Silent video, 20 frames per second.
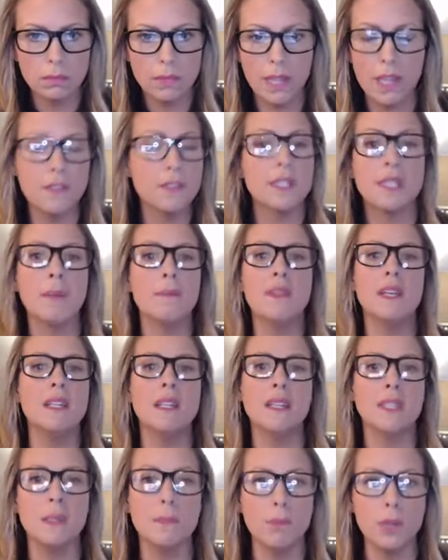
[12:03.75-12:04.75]
If something
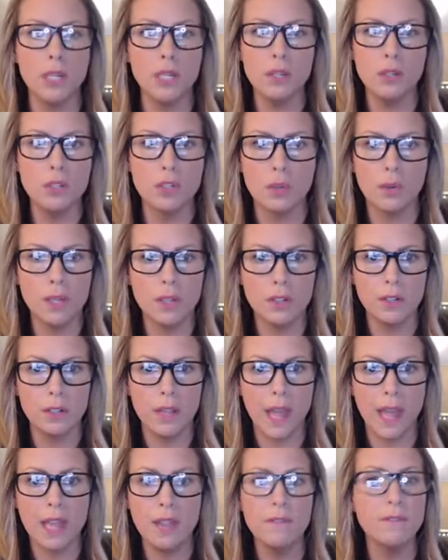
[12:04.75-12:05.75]
doesn't bring you joy in your
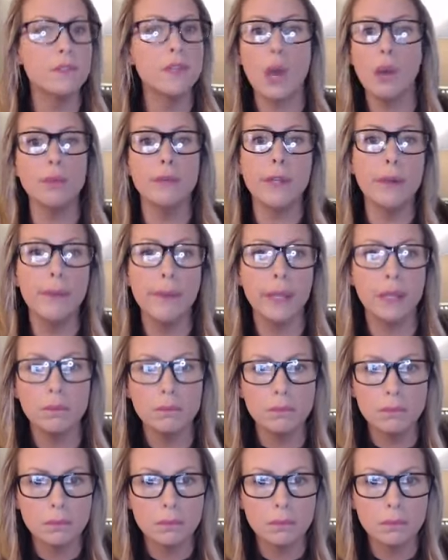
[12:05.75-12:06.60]
life, don't do it.